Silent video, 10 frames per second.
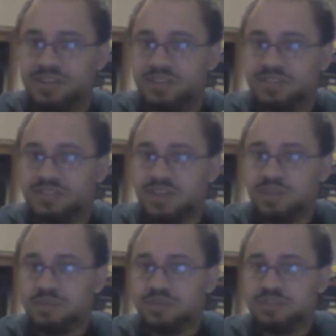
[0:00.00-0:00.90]
what's
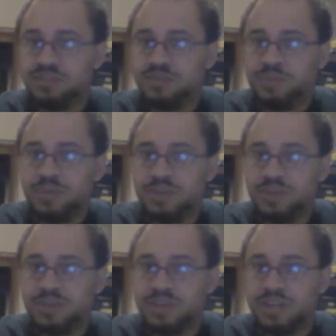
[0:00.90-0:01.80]
up, YouTube? A
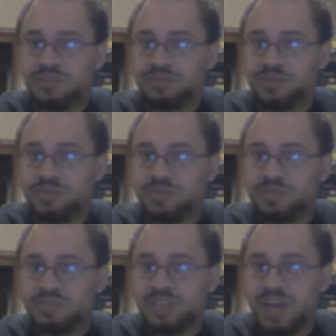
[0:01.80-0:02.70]
good intro from
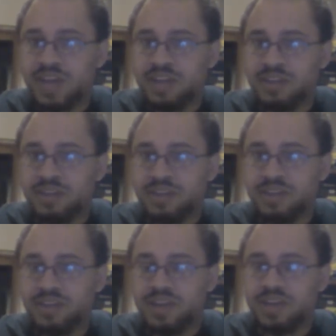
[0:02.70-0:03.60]
Cyan,
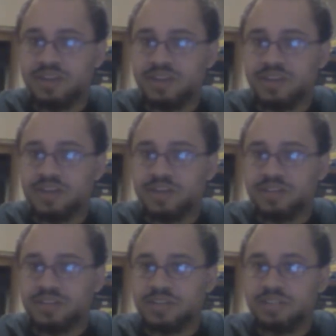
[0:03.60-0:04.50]
and uh,
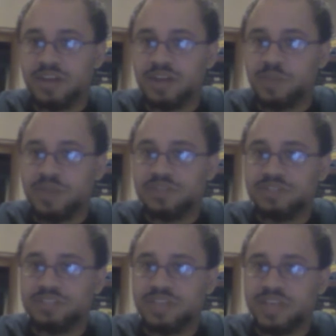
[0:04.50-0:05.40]
I'm gonna talk about
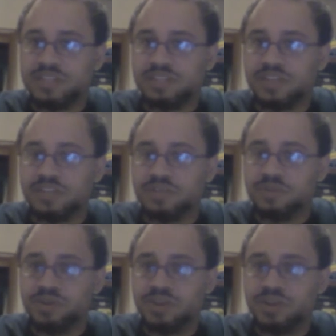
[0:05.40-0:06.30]
the skits on
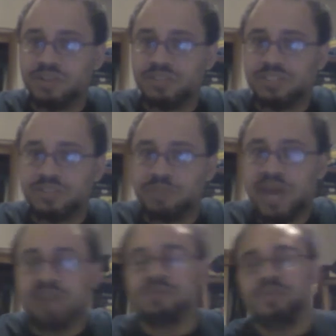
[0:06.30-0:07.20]
Ludacris's
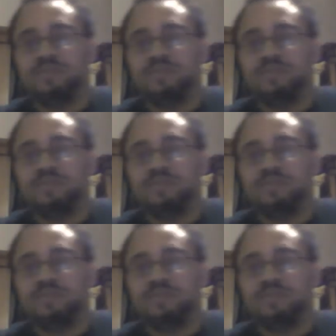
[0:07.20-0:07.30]
"Back for the